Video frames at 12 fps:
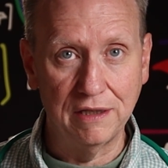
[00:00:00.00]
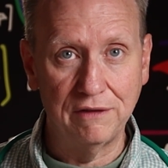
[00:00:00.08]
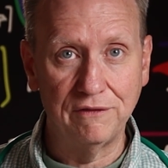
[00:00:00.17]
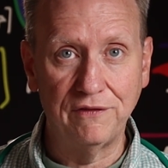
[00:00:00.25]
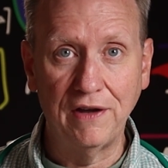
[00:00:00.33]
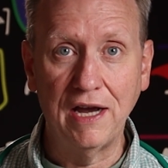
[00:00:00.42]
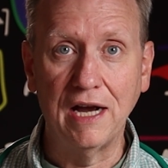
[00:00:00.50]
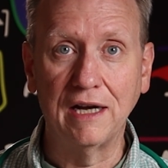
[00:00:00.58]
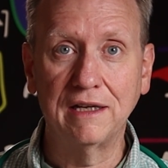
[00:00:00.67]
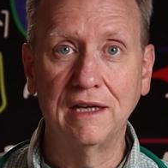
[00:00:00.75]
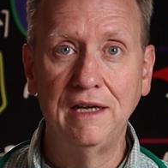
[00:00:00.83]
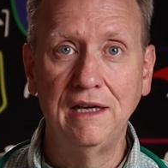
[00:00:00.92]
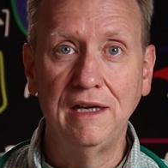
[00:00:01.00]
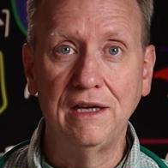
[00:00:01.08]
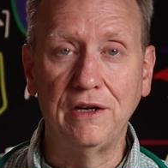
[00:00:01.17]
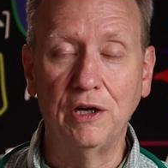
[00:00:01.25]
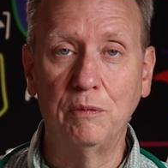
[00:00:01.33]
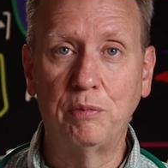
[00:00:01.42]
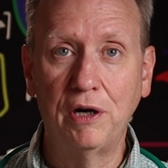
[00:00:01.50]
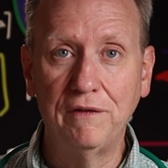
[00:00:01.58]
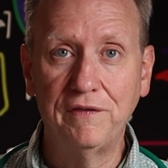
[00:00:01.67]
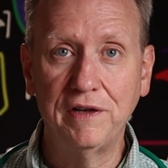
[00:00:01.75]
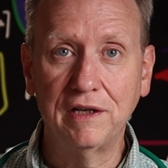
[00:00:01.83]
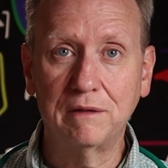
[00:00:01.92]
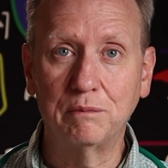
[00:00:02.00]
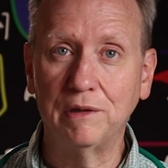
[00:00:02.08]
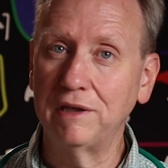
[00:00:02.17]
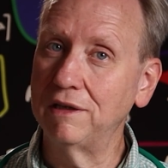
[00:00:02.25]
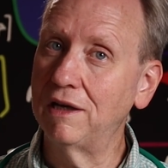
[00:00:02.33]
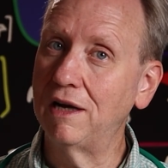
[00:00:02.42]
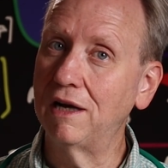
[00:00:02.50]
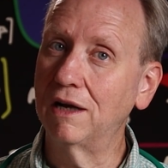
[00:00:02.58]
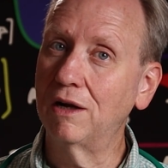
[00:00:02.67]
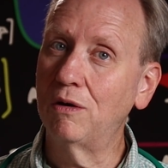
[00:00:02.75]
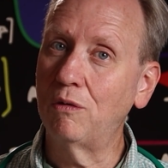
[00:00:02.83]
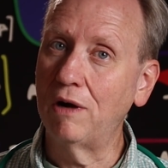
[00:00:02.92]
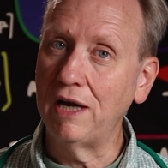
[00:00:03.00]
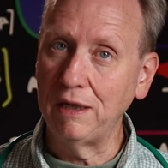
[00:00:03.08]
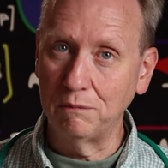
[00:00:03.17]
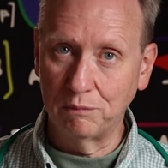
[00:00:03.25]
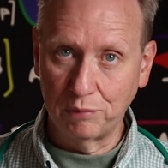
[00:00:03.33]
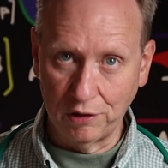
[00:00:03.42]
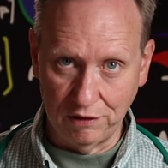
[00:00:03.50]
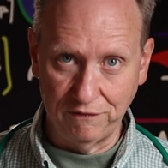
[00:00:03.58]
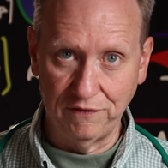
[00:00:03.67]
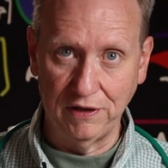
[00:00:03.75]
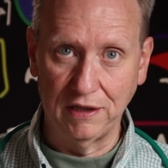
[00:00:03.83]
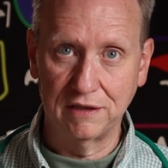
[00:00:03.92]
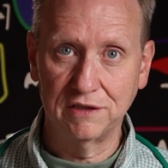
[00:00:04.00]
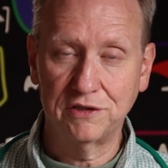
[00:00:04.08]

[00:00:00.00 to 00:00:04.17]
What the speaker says: In fact, you're perfect, but not quite perfect.